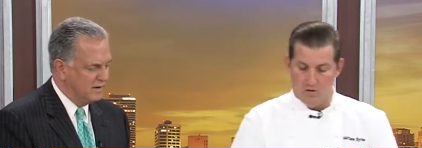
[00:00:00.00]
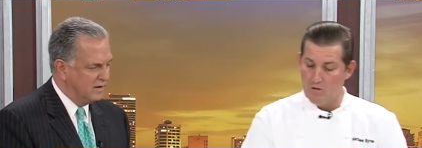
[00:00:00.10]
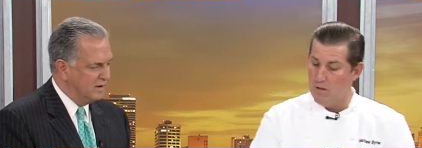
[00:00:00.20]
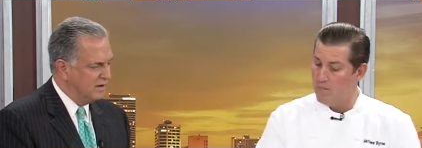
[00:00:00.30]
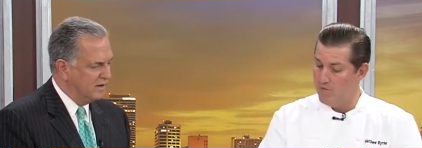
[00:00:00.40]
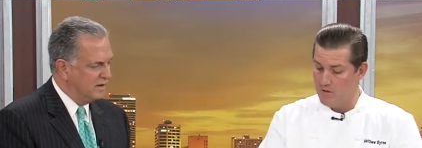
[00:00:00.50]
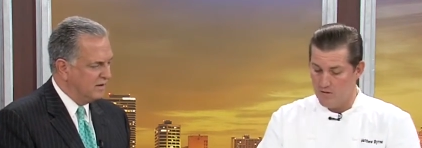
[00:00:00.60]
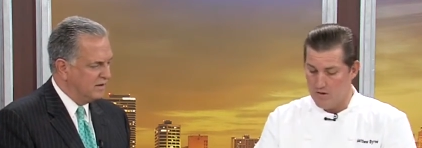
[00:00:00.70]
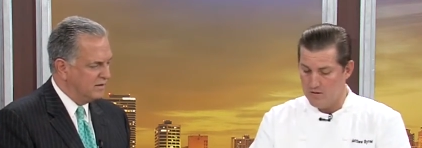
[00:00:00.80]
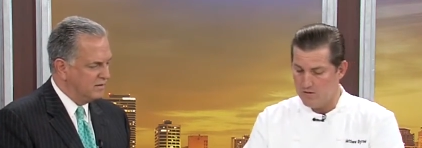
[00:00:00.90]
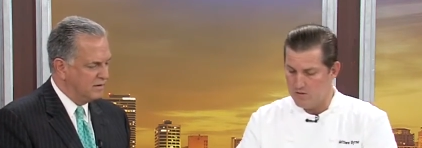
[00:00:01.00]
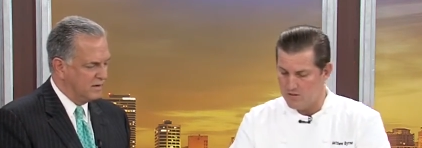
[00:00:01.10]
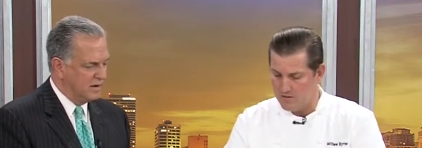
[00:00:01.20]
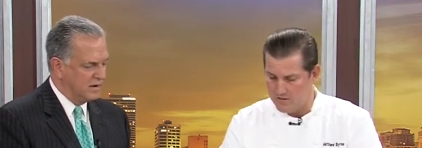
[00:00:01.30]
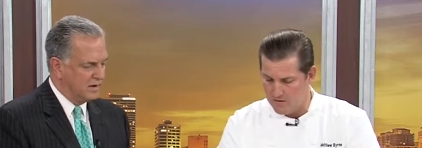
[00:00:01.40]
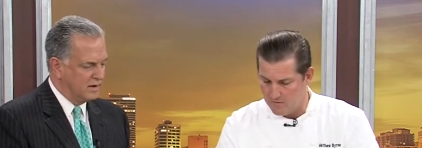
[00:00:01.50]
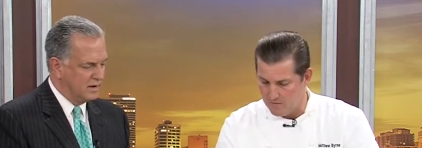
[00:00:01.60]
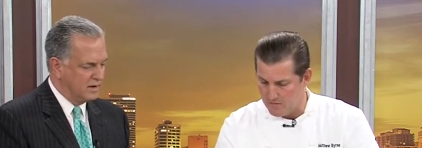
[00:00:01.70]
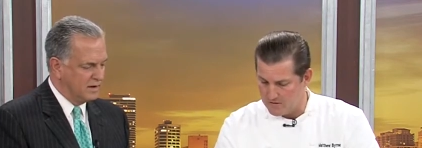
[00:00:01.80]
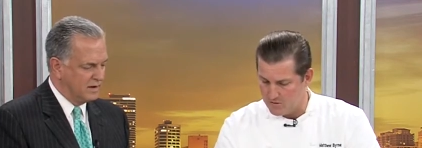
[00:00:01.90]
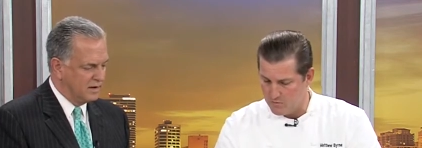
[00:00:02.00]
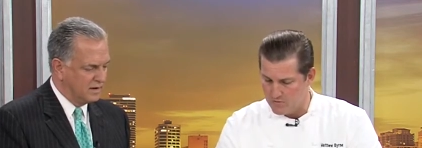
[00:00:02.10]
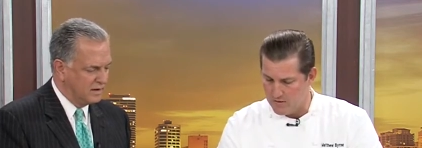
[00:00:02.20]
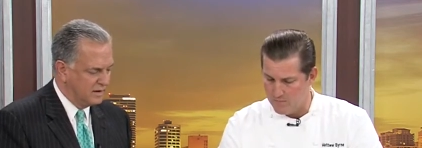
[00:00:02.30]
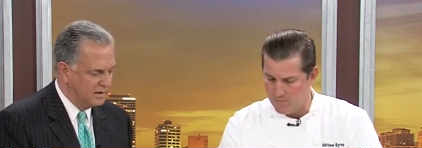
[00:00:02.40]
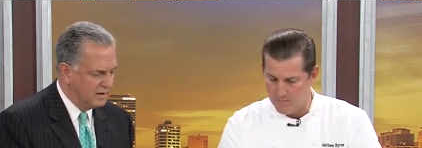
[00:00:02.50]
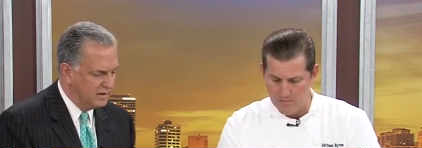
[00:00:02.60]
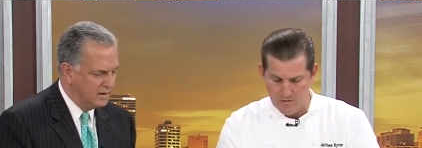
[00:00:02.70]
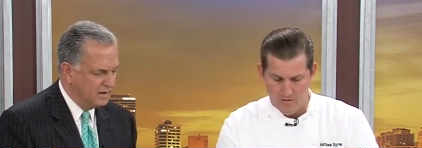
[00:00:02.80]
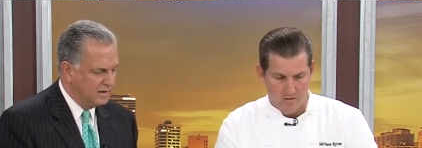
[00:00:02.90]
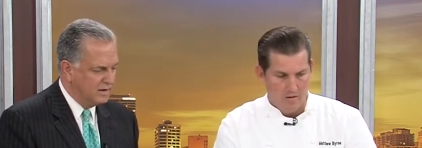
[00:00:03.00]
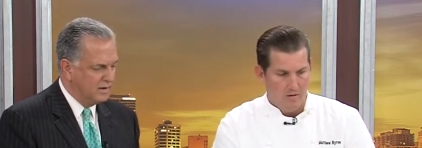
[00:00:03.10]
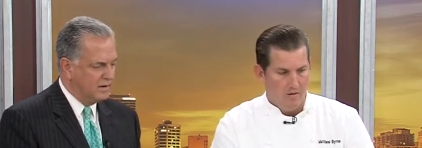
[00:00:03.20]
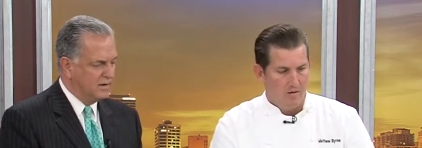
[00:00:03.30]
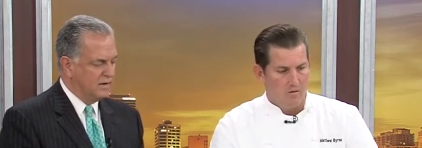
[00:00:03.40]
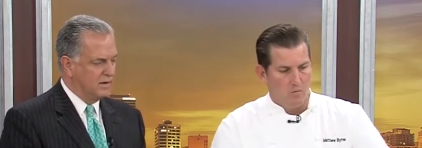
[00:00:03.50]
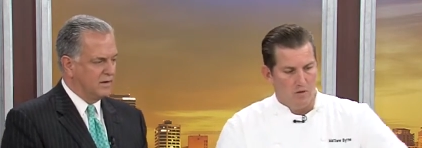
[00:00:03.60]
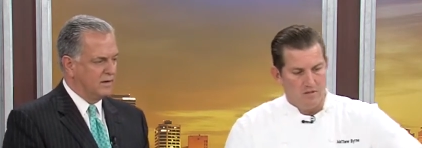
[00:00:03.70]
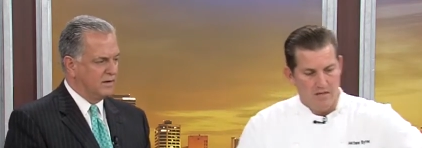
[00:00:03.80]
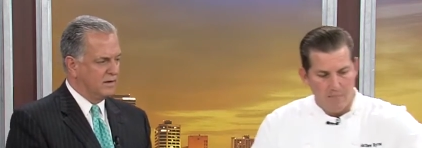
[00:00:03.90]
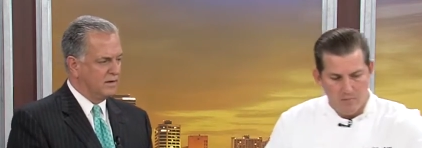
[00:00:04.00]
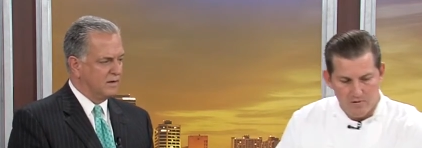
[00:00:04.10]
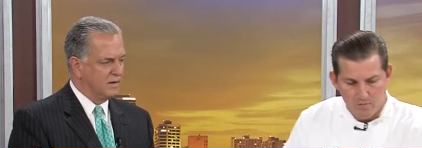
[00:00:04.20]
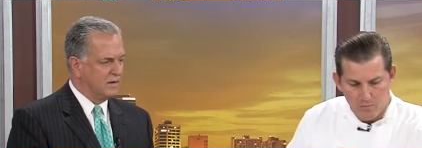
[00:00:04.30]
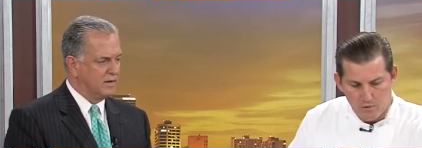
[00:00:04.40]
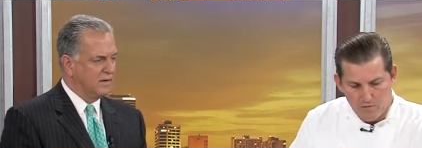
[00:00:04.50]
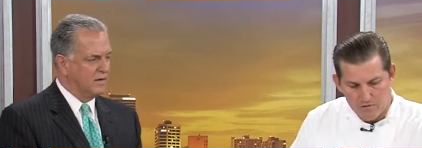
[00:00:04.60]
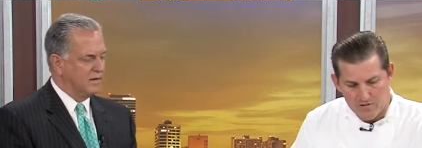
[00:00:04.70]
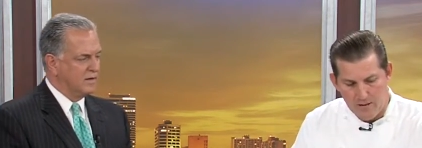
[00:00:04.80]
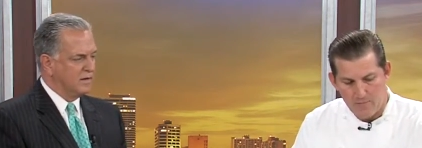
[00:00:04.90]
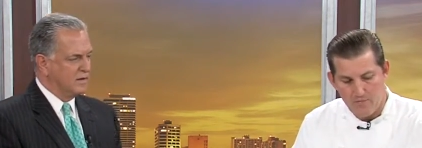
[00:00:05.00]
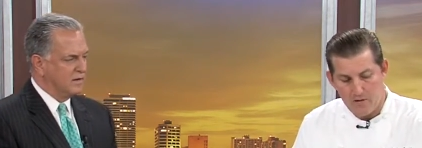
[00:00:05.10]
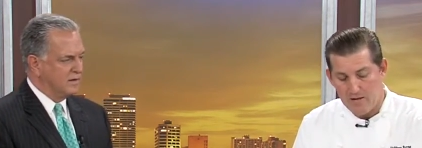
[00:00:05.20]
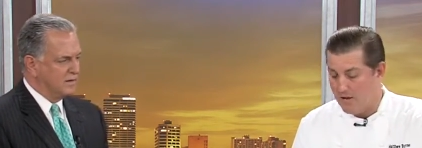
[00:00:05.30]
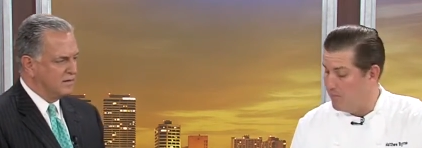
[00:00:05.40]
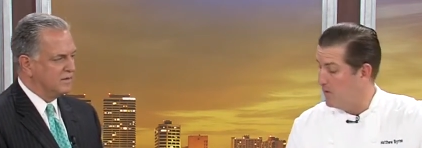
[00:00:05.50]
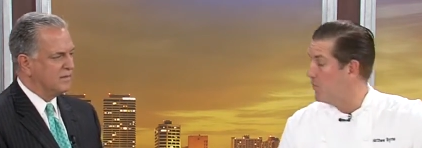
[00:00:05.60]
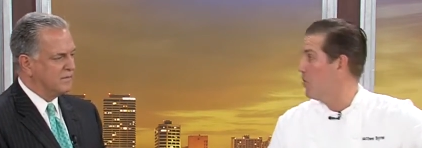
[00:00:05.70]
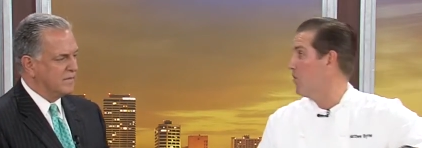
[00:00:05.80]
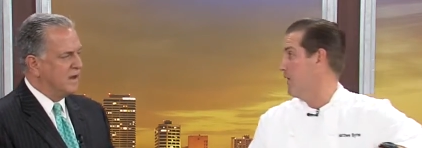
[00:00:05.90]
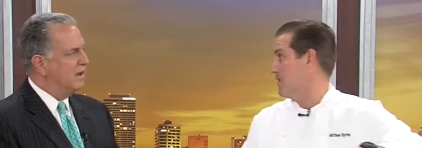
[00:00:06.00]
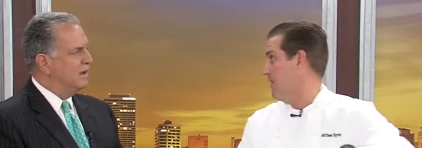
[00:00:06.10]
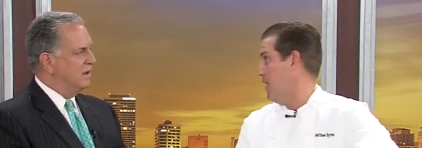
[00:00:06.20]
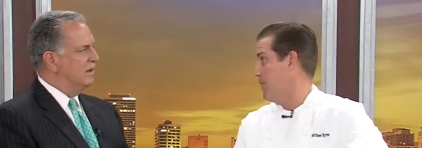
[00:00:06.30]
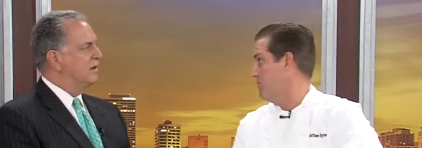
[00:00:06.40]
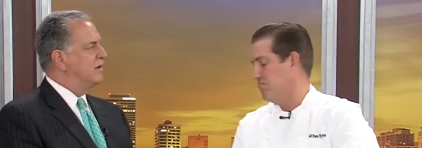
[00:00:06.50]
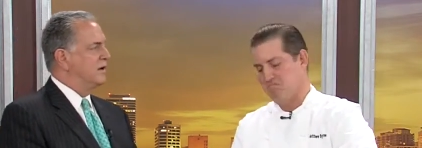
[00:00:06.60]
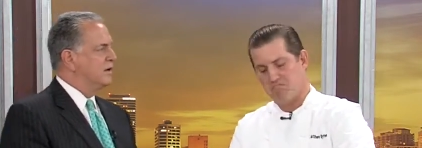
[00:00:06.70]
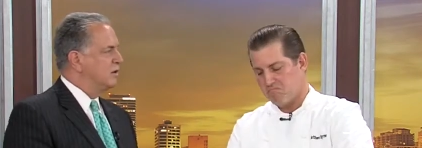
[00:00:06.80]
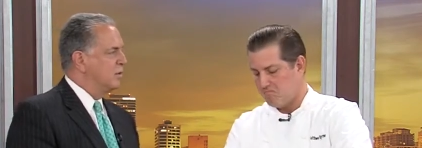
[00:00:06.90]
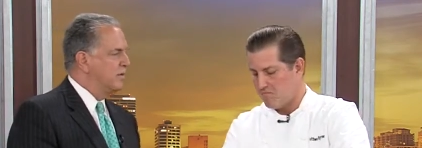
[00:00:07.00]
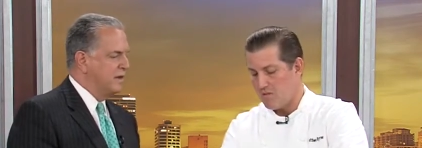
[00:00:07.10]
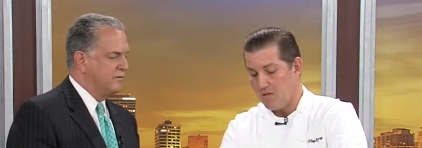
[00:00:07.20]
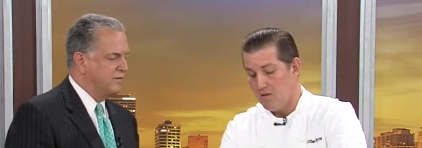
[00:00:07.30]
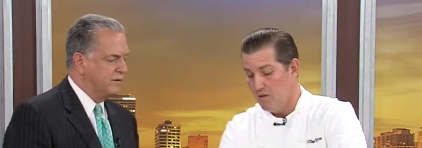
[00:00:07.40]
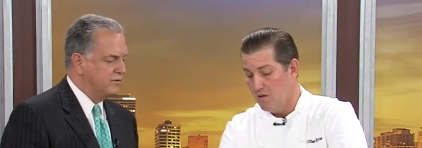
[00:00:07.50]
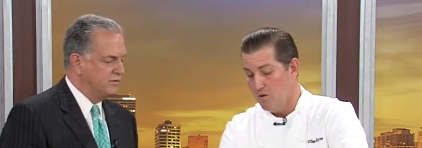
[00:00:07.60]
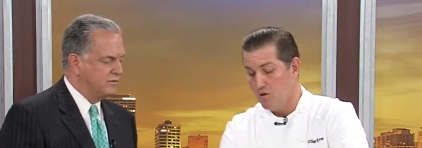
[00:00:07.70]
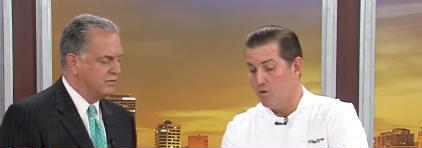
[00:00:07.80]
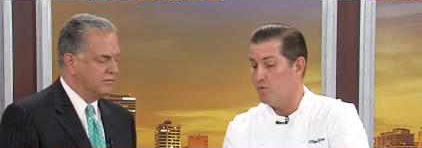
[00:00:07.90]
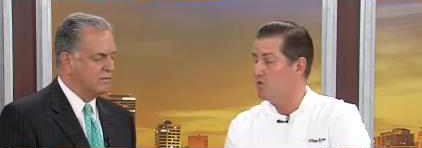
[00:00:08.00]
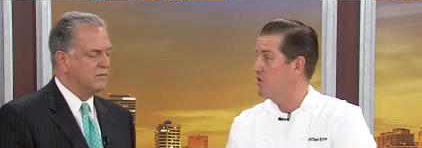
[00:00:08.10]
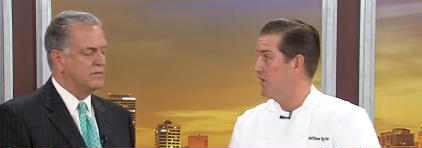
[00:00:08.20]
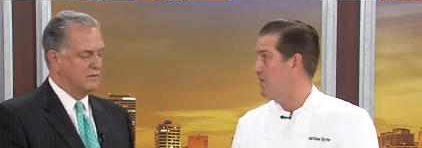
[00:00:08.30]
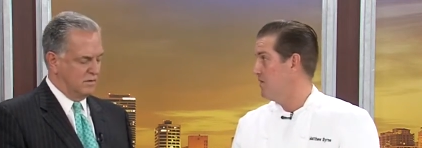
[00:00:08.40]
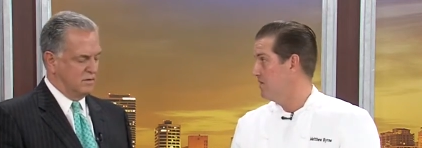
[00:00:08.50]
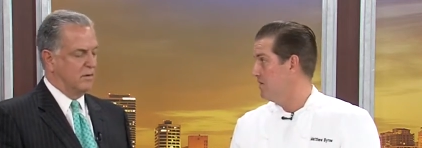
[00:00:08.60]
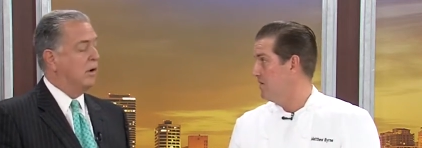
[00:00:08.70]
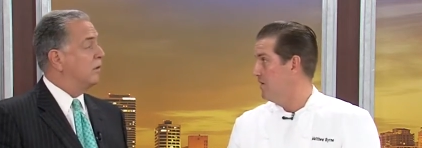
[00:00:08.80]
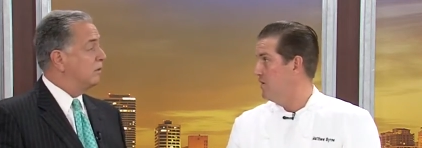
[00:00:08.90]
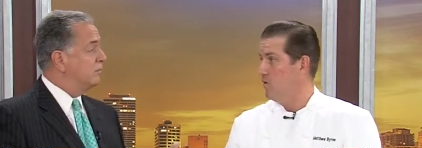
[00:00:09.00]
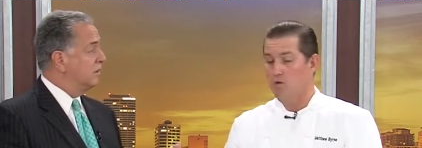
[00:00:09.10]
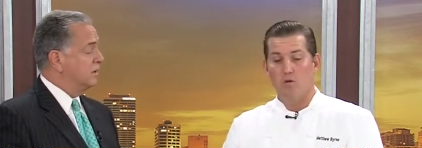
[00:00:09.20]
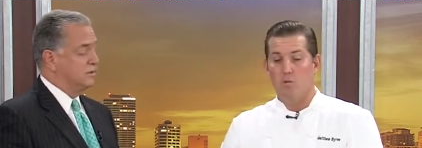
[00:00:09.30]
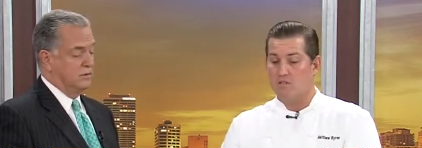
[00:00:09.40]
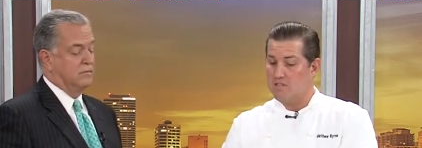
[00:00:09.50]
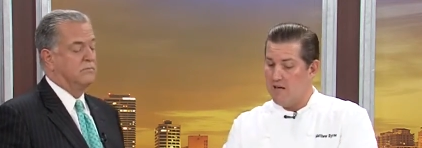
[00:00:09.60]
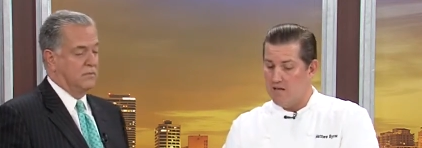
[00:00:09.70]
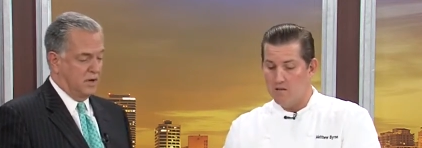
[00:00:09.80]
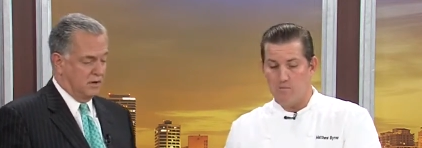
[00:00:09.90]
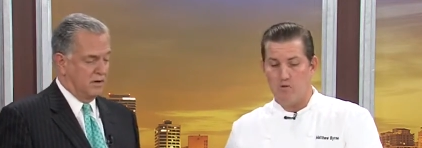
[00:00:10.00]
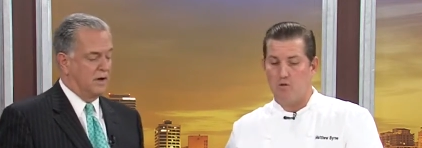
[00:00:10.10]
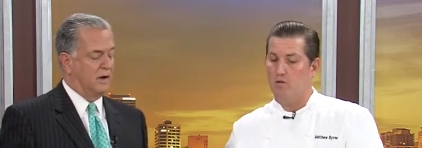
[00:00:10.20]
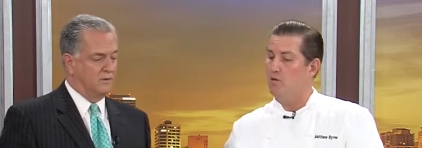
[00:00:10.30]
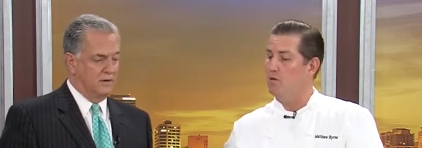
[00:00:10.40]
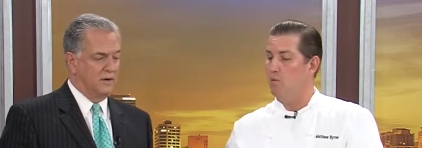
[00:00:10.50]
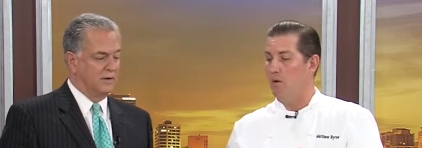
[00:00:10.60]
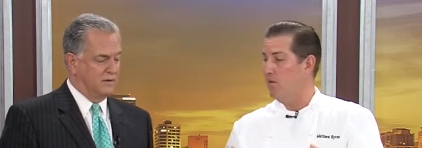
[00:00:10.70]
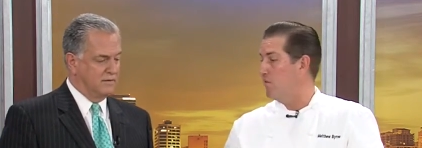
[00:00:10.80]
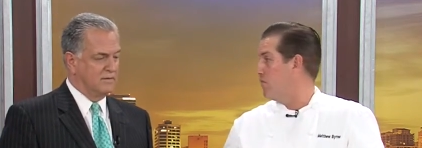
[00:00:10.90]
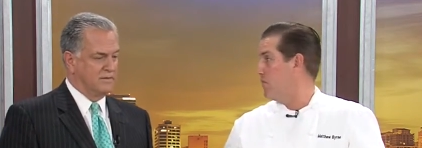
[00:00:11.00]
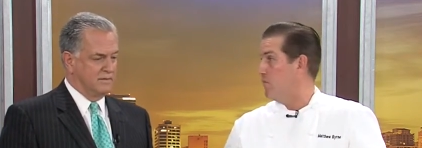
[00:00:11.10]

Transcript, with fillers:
Speaker 1: a little lemon vinaigrette, just season the vegetables up. We're going to top it with some beautiful salmon fillet. I mean, if you don't like salmon. You can do it with any fish? You can do it with chicken. Oh, with chicken. You can do it with scallops. You can Excellent. do it with